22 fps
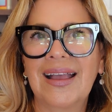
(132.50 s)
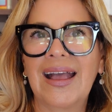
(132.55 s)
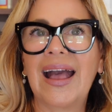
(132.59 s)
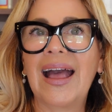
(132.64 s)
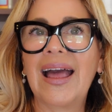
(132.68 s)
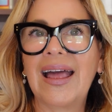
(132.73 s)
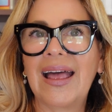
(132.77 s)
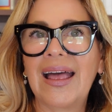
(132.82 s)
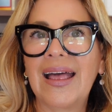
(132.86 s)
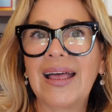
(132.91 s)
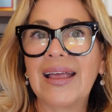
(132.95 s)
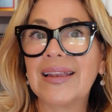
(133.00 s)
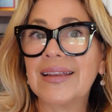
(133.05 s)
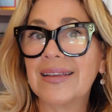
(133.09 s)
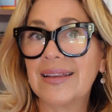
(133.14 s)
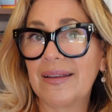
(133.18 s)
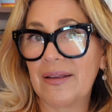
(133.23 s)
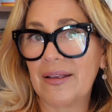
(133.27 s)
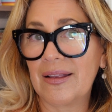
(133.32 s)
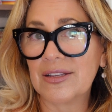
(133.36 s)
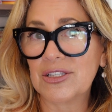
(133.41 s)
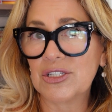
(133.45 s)
And
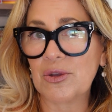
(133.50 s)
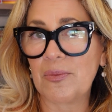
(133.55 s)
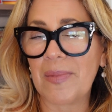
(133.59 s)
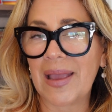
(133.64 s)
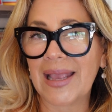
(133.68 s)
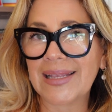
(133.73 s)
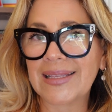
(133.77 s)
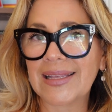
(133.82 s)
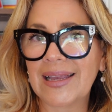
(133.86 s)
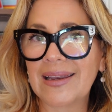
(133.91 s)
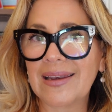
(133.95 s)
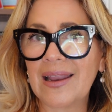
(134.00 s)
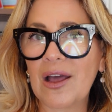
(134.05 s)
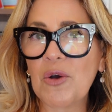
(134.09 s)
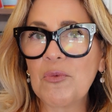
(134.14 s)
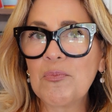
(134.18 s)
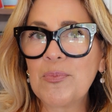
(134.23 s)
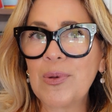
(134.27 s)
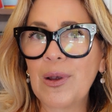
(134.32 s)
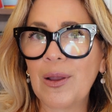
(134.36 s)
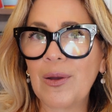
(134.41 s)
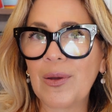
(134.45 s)
to make that
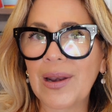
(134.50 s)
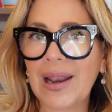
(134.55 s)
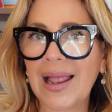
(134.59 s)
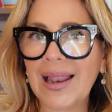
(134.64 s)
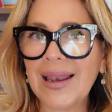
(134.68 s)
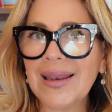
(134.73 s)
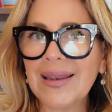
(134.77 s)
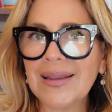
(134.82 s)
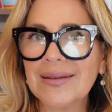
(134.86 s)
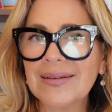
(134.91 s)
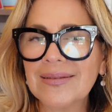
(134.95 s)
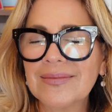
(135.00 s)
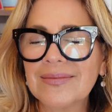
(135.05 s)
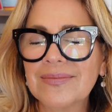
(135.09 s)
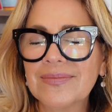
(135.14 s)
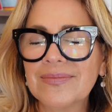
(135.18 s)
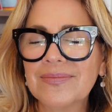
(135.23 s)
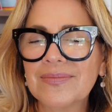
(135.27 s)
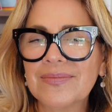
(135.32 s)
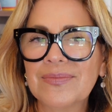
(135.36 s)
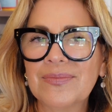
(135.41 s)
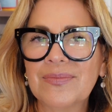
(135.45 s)
noun plural,
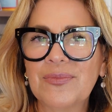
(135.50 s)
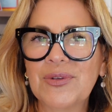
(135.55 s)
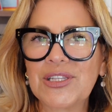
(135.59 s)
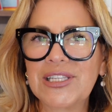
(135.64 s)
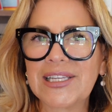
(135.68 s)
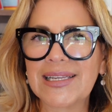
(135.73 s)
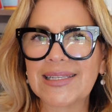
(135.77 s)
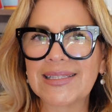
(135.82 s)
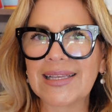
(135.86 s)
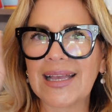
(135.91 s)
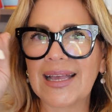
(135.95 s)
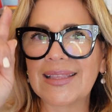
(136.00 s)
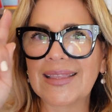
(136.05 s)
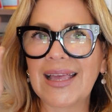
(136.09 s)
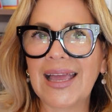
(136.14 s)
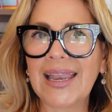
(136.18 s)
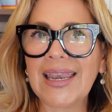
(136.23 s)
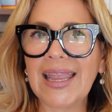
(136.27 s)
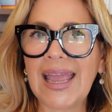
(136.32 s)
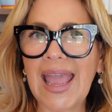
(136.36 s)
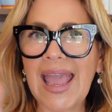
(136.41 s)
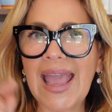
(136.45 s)
we just add
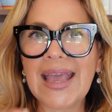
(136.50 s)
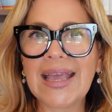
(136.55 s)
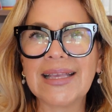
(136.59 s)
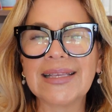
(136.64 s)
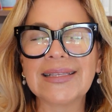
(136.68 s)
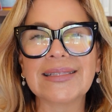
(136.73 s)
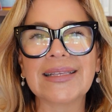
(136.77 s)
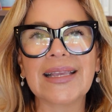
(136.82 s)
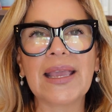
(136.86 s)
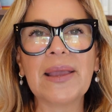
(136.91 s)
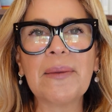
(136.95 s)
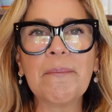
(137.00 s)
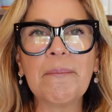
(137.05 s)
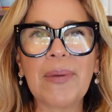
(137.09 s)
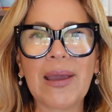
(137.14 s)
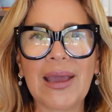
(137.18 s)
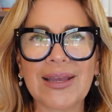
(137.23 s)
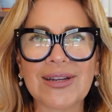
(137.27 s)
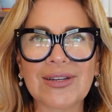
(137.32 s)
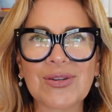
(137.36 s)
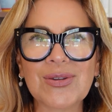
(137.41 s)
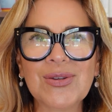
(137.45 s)
an S in
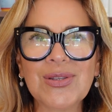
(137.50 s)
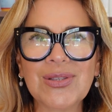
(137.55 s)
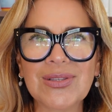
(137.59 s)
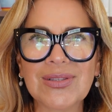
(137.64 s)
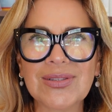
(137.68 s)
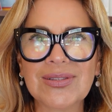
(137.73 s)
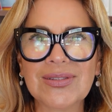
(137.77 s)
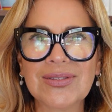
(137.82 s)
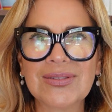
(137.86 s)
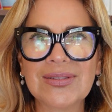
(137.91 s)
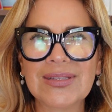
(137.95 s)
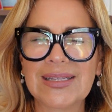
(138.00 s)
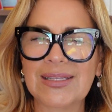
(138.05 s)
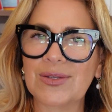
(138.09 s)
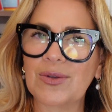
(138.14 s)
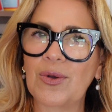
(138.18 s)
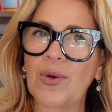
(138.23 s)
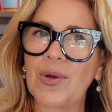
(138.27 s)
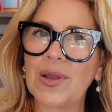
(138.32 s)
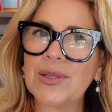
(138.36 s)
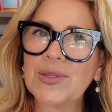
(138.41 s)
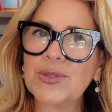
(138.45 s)
perros. It's
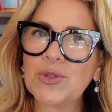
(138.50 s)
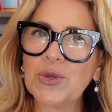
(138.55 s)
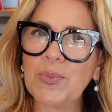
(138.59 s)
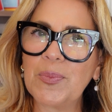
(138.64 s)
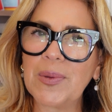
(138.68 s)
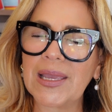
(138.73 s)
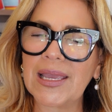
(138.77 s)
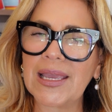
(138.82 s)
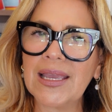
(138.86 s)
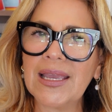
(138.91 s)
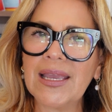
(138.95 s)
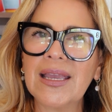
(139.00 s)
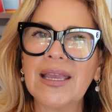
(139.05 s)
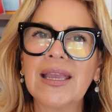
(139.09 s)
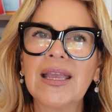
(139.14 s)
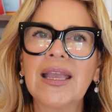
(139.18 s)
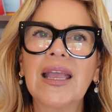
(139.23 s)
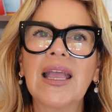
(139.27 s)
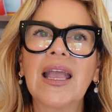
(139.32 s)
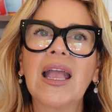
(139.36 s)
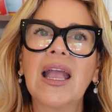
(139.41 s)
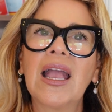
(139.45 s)
going to be
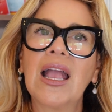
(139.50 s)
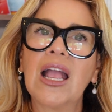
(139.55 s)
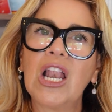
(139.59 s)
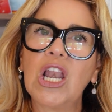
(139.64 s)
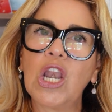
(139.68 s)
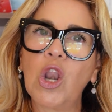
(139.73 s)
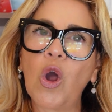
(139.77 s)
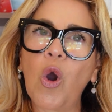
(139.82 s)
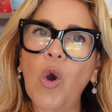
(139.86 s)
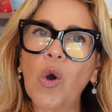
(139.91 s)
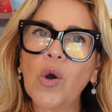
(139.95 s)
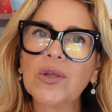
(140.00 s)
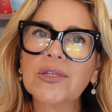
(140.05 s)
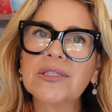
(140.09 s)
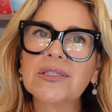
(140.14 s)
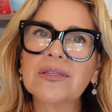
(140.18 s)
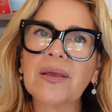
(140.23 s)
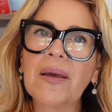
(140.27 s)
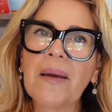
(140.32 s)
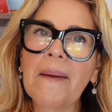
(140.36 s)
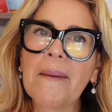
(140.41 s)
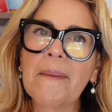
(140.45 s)
los
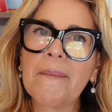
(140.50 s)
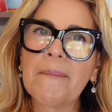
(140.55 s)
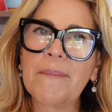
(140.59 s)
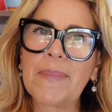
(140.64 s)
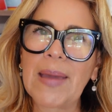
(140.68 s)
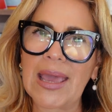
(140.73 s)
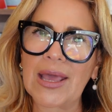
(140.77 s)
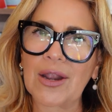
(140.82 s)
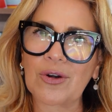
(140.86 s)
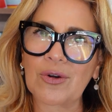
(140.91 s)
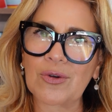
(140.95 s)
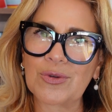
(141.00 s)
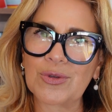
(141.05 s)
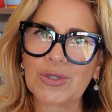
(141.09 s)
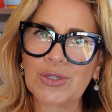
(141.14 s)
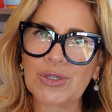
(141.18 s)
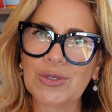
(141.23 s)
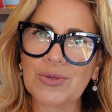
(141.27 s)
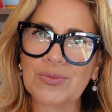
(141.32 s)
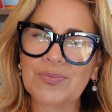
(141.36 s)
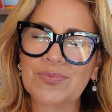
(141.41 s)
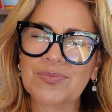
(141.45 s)

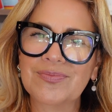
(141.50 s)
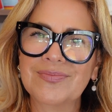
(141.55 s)
perros.